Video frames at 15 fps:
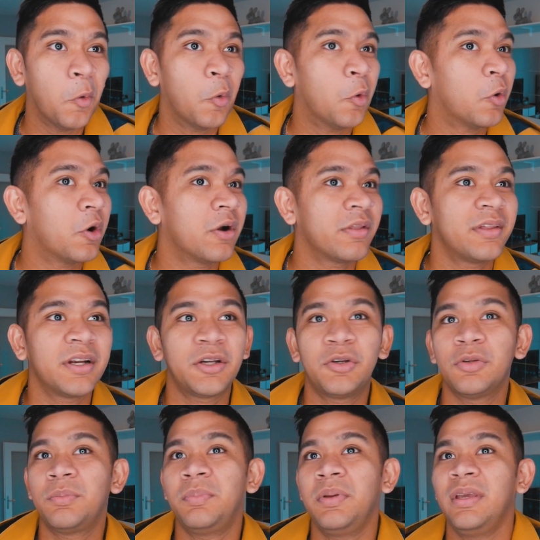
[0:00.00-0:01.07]
or there
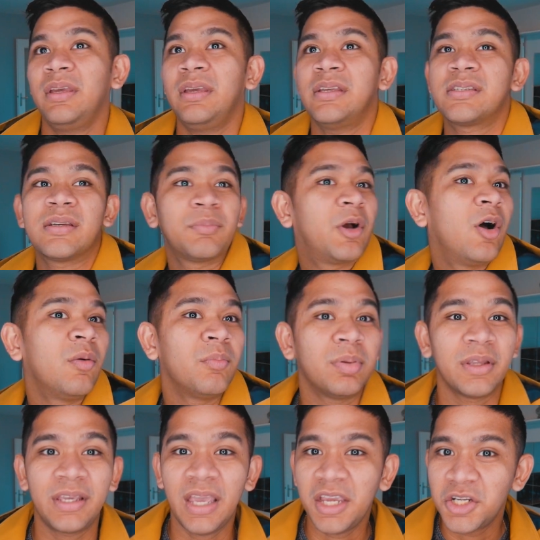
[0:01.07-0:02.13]
could be some
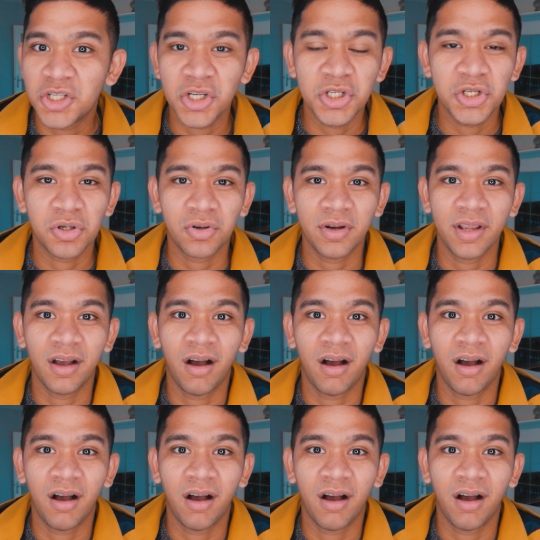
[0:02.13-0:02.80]
complication during